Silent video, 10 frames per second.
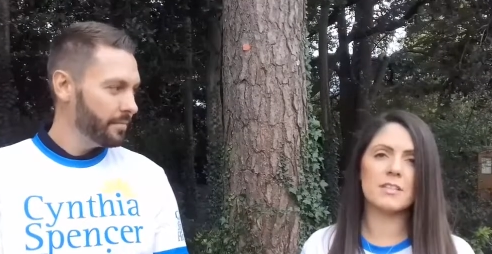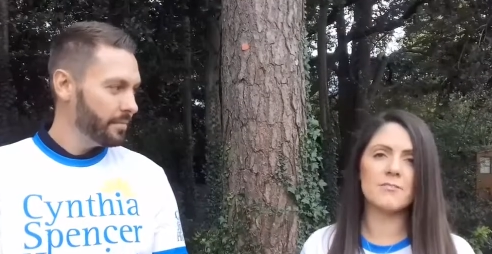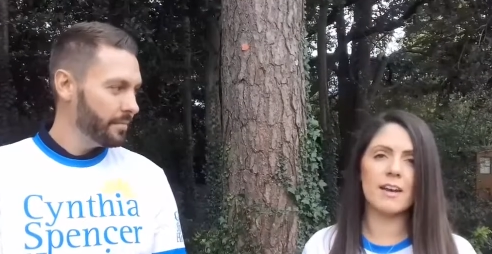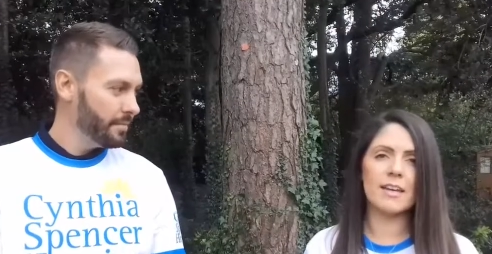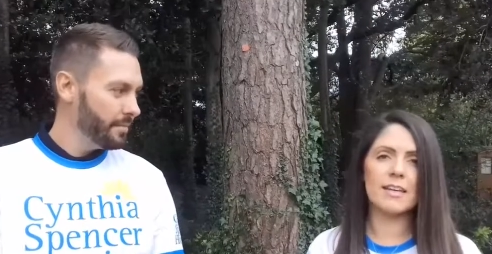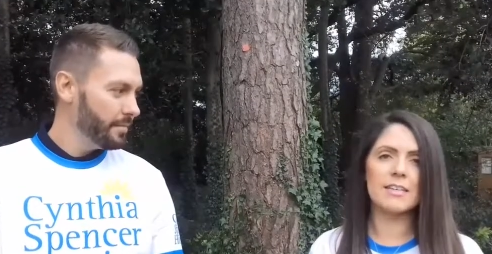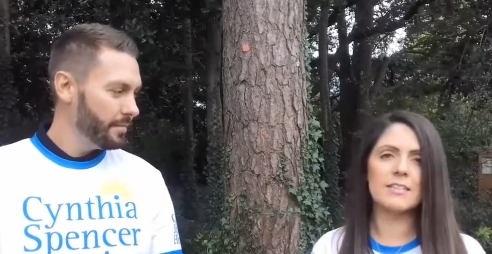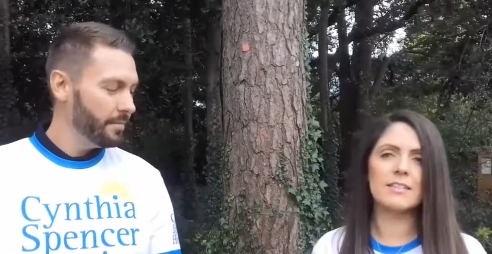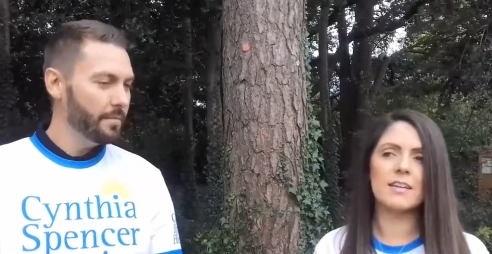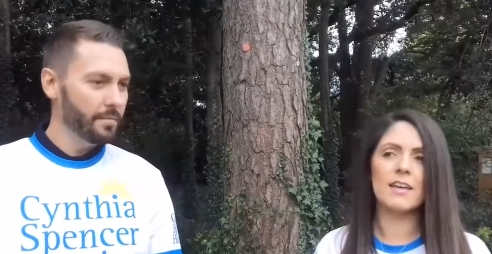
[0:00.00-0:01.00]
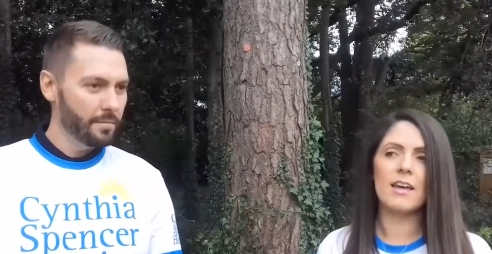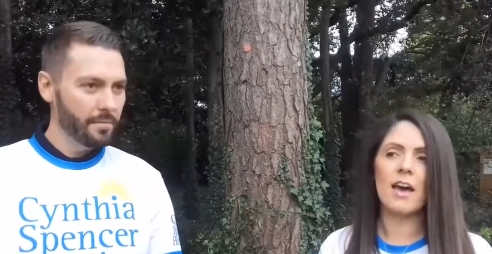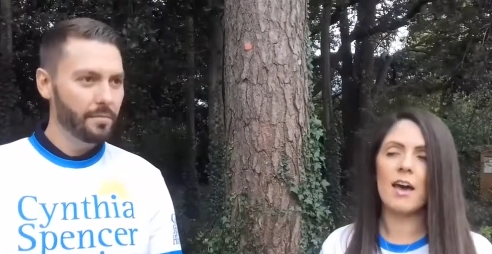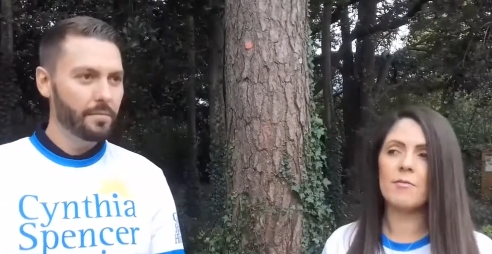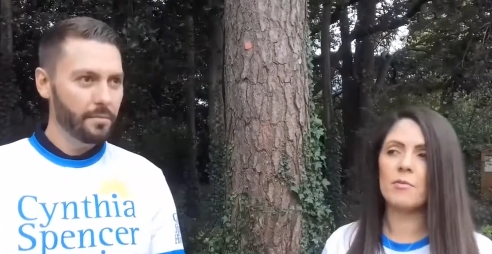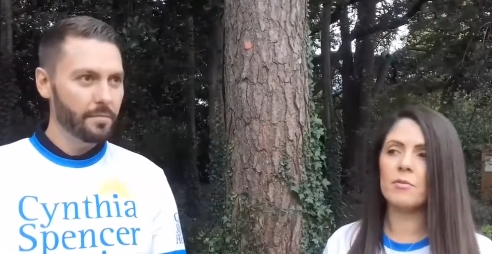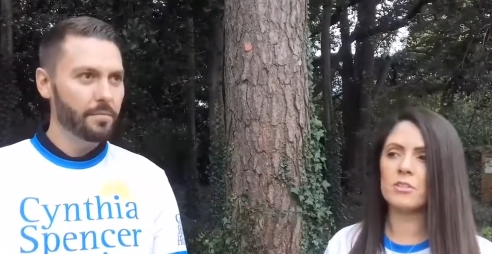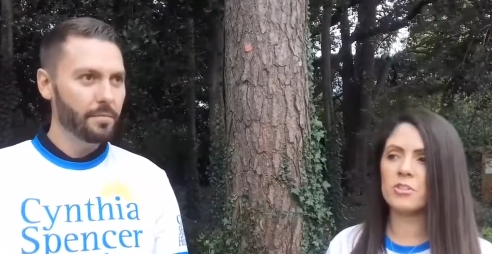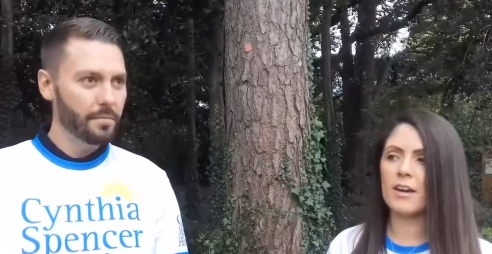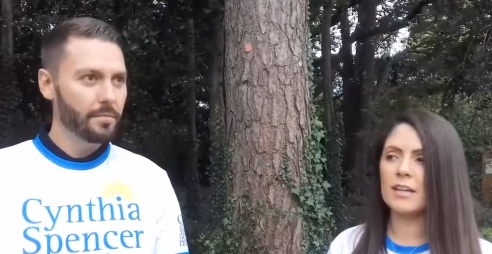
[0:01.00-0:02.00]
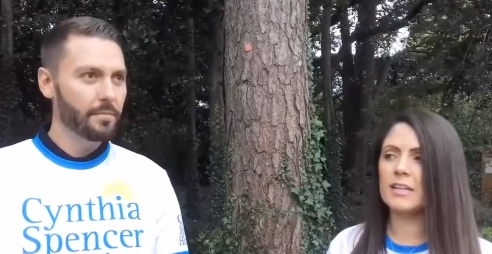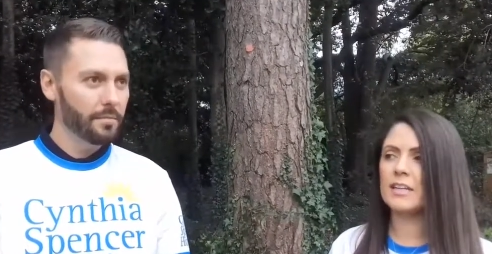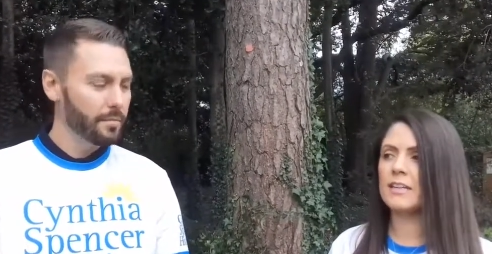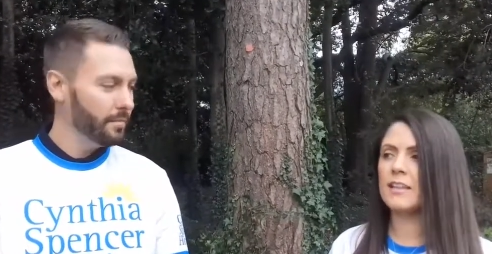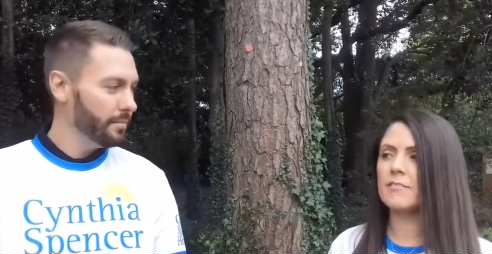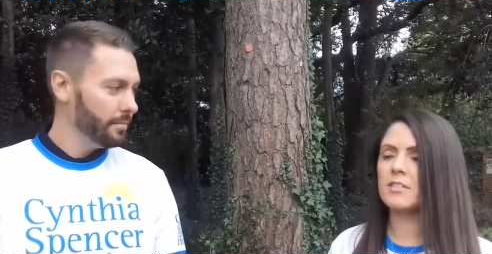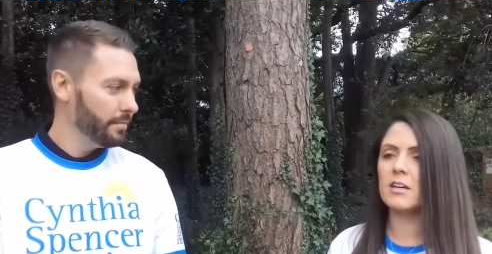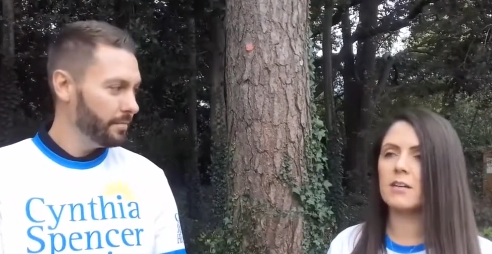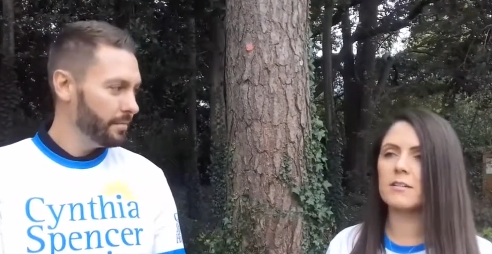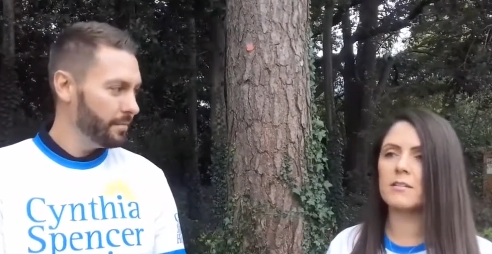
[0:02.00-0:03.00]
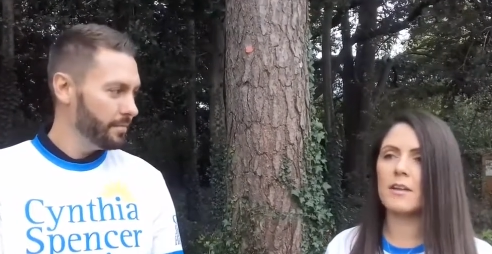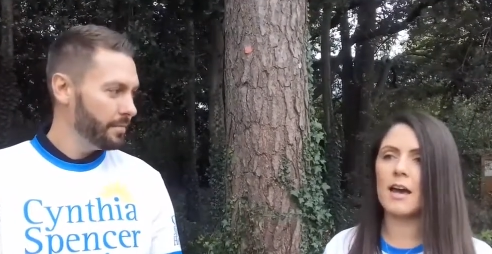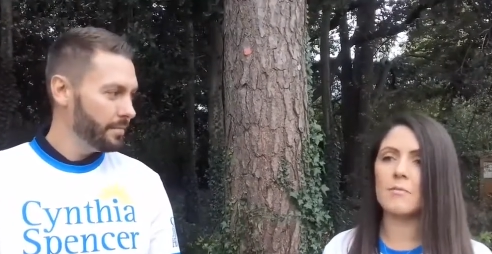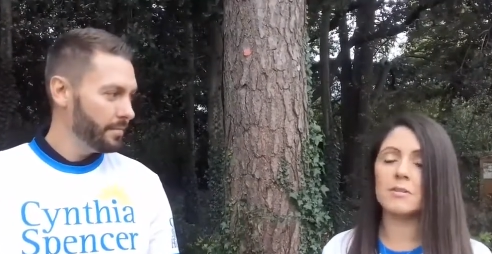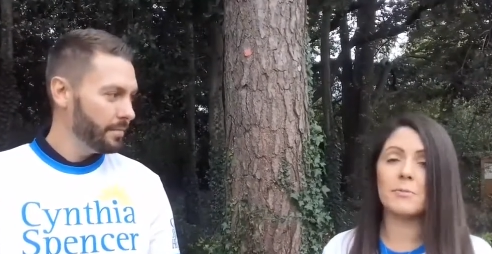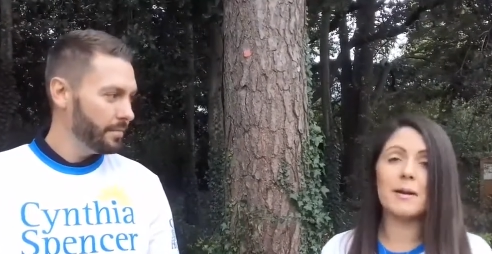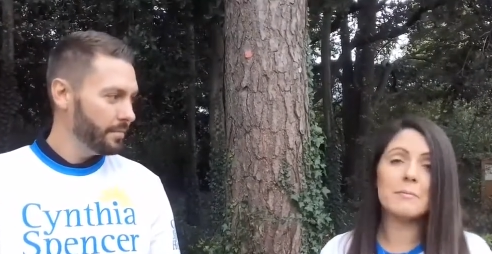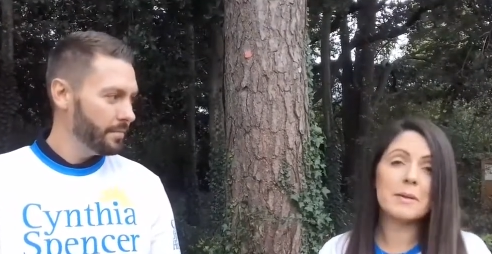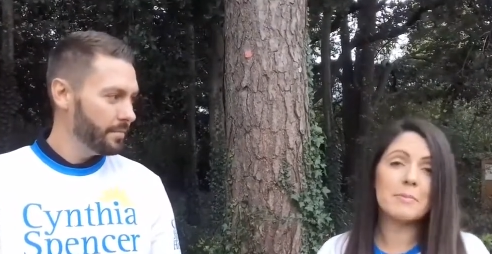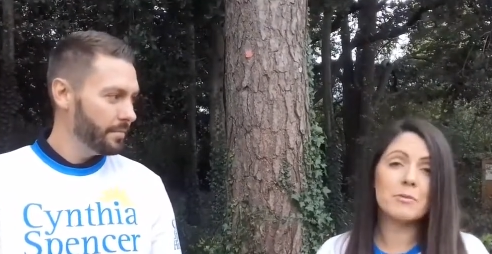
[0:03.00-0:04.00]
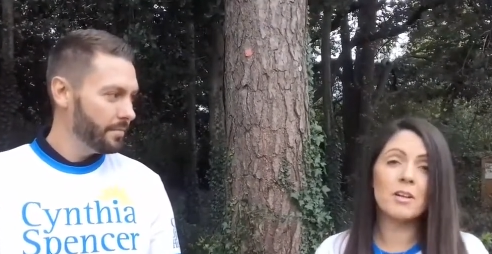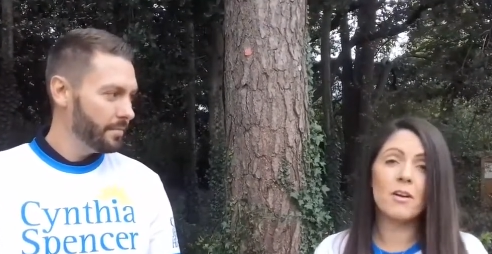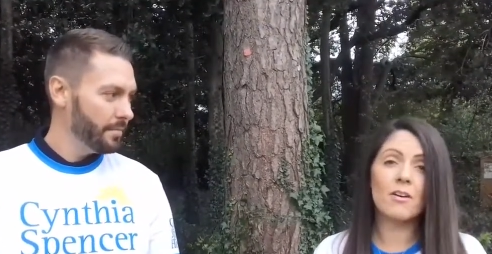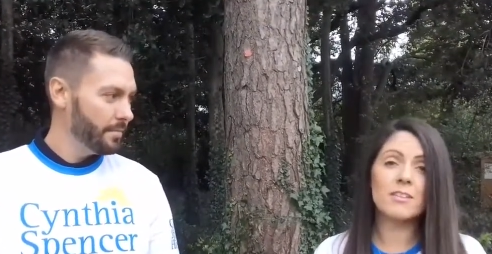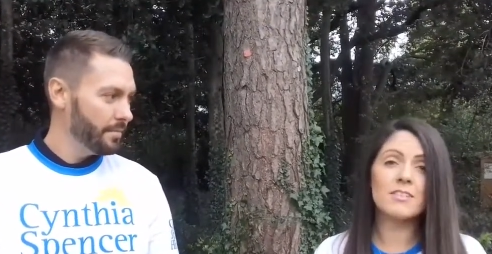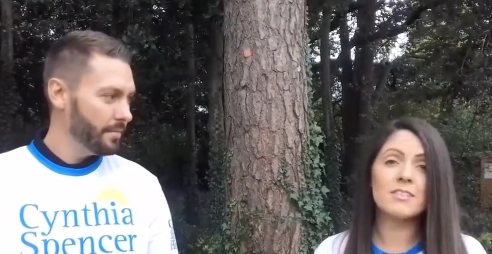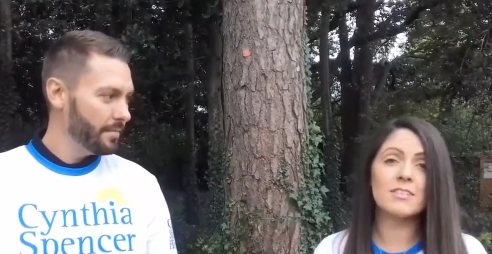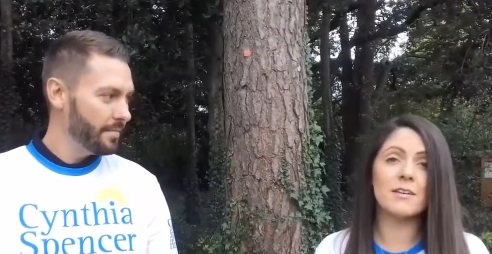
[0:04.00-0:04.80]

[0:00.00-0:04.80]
Speaker 1: they'd raised, um, all the training they've done, how much weight people had lost.